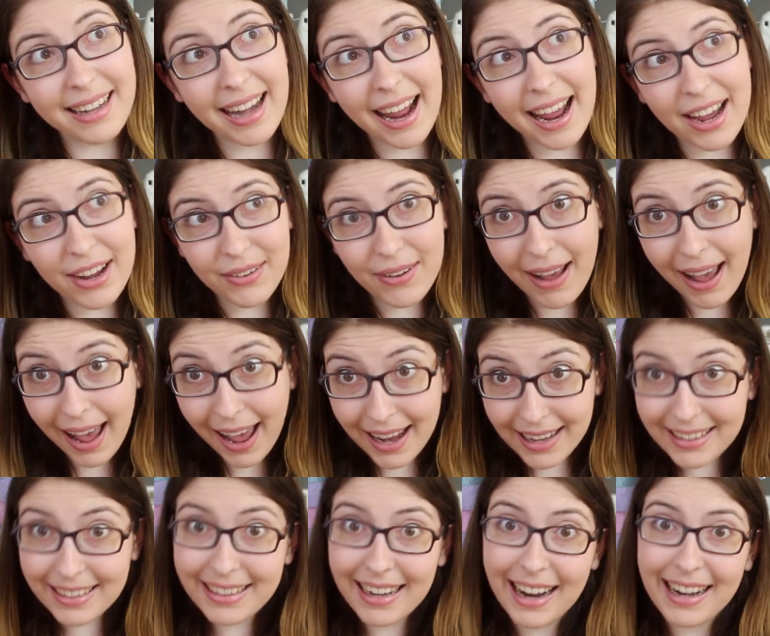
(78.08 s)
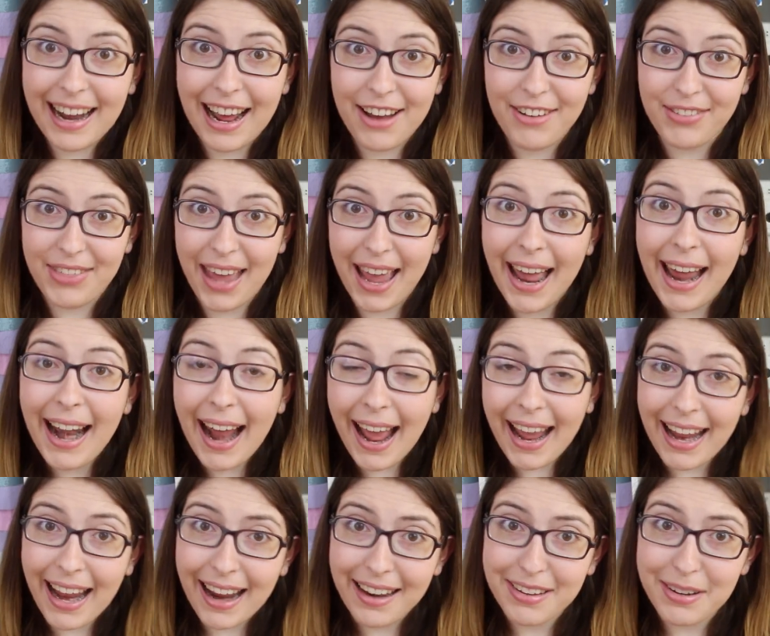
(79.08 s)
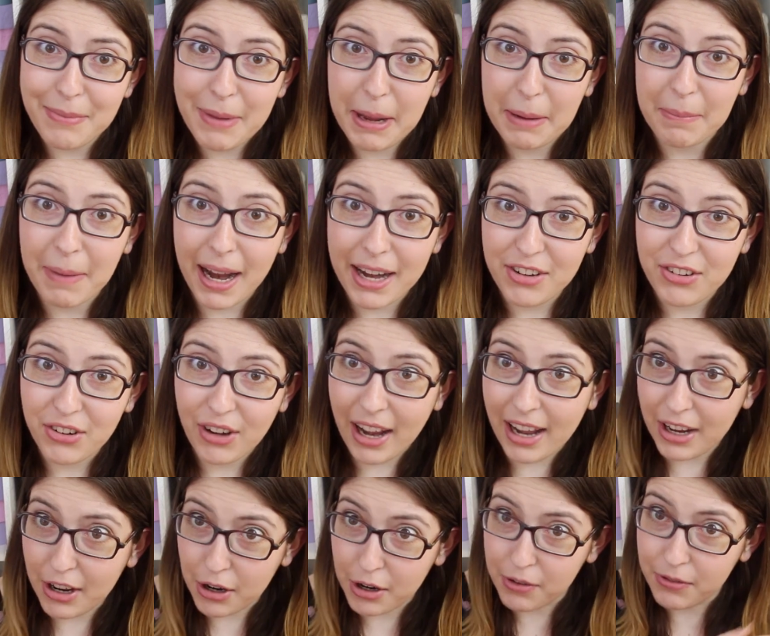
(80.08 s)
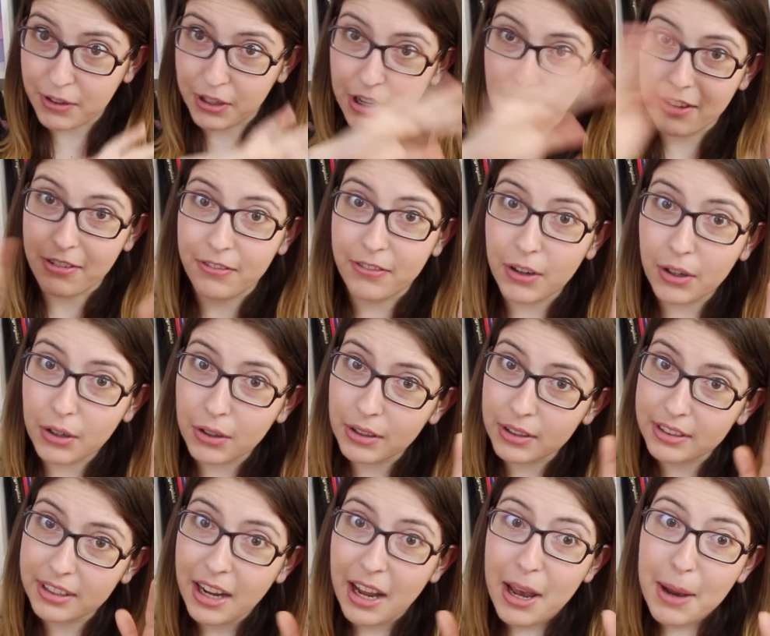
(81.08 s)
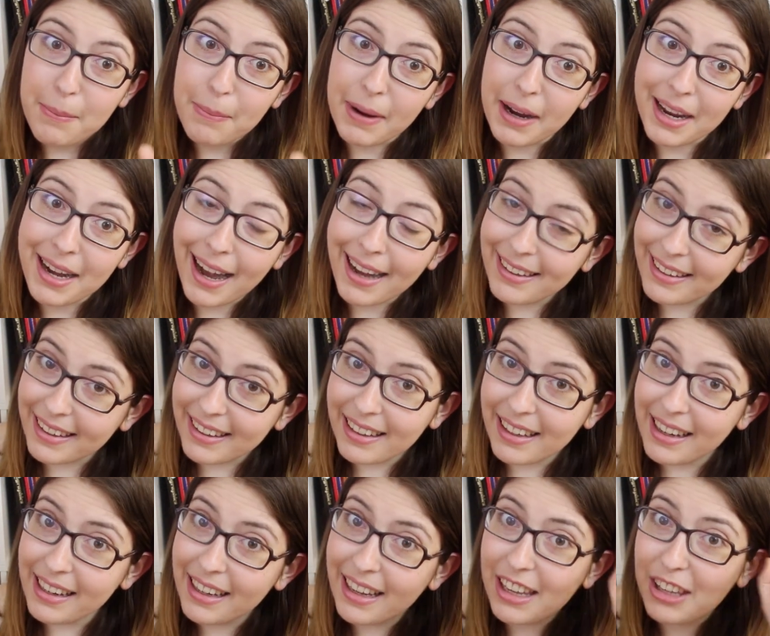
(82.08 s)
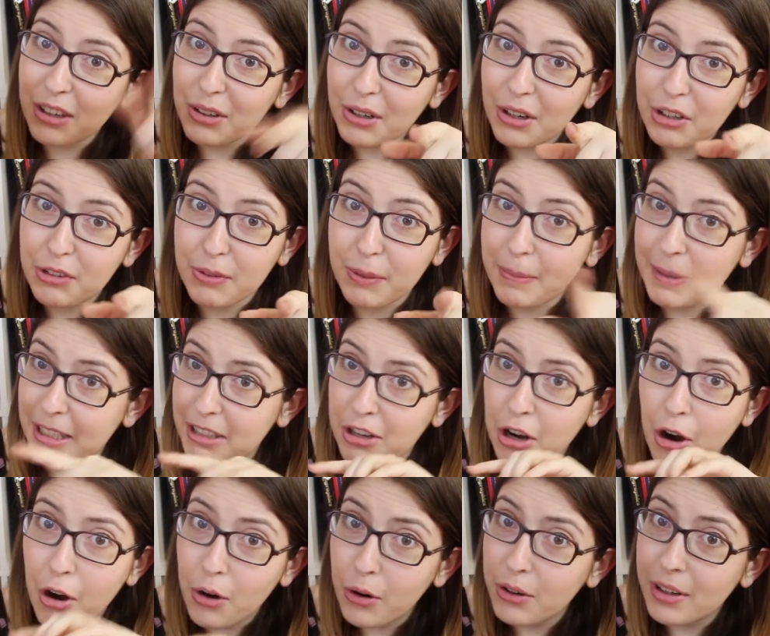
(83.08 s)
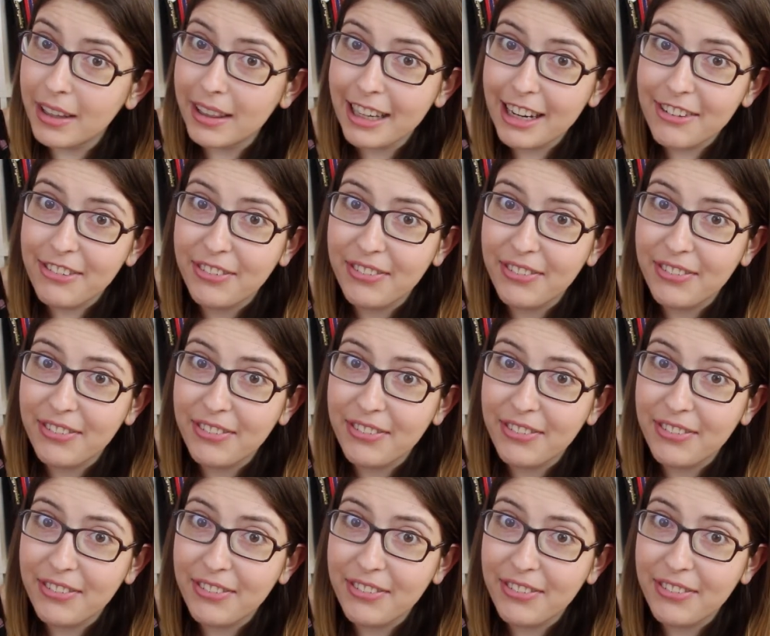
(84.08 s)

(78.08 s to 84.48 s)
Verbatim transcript: Now, I did not have that. I had to make my tray over a fold, but ideally yours will be totally